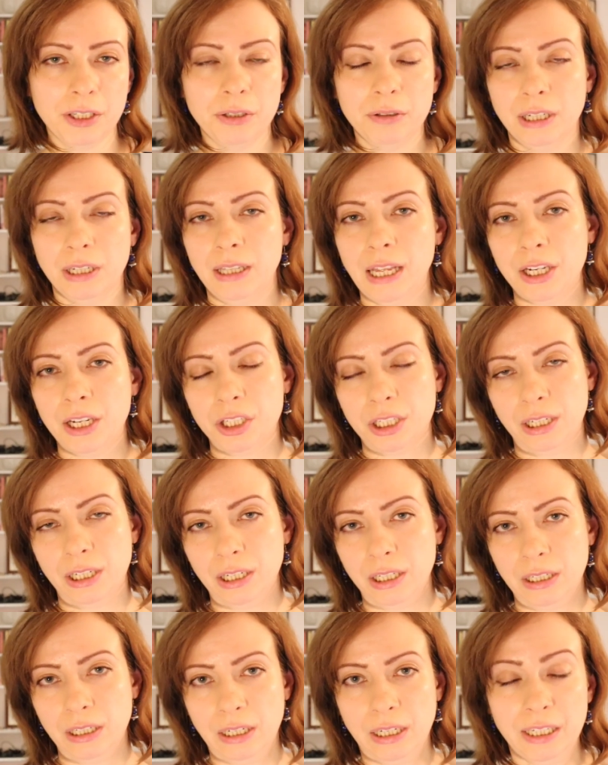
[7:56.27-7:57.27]
you can
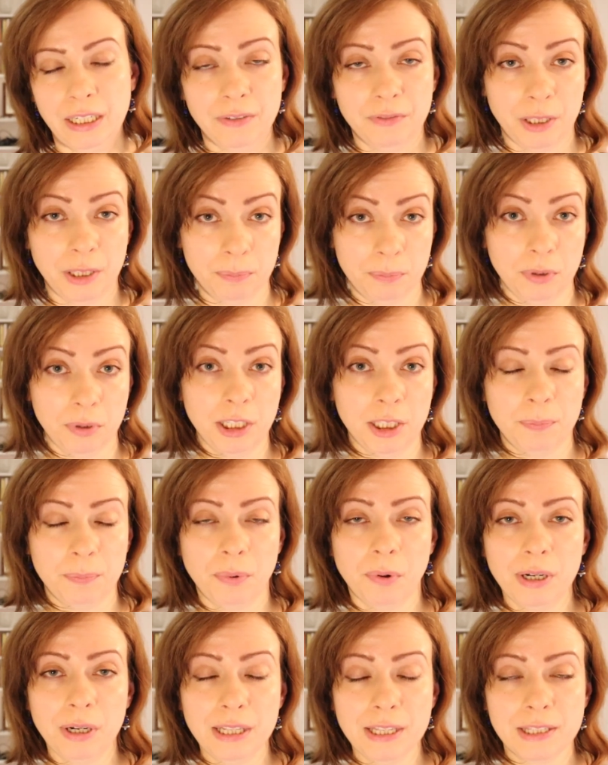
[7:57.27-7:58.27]
actually leave the bullet
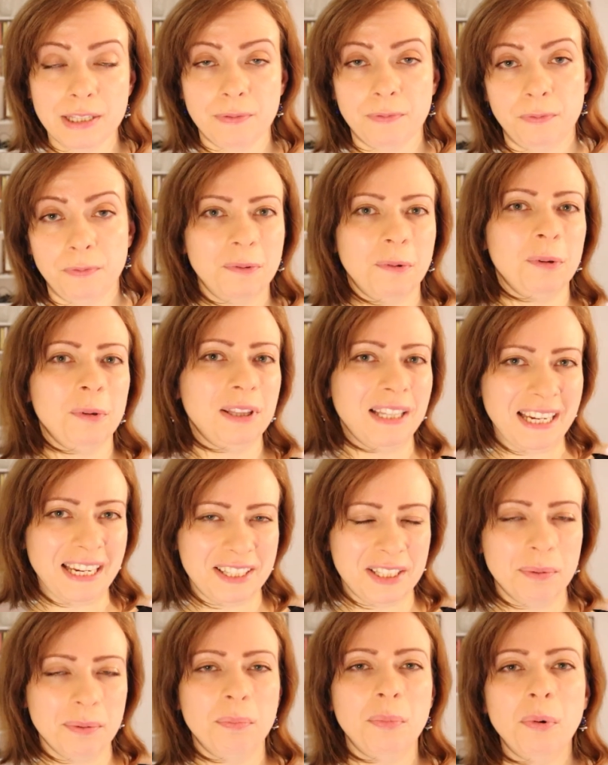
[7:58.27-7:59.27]
points for
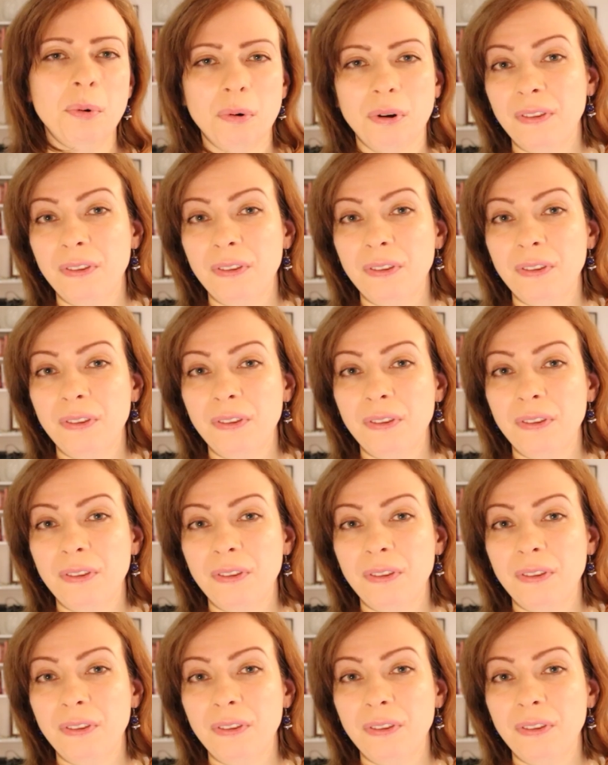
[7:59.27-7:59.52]
later, more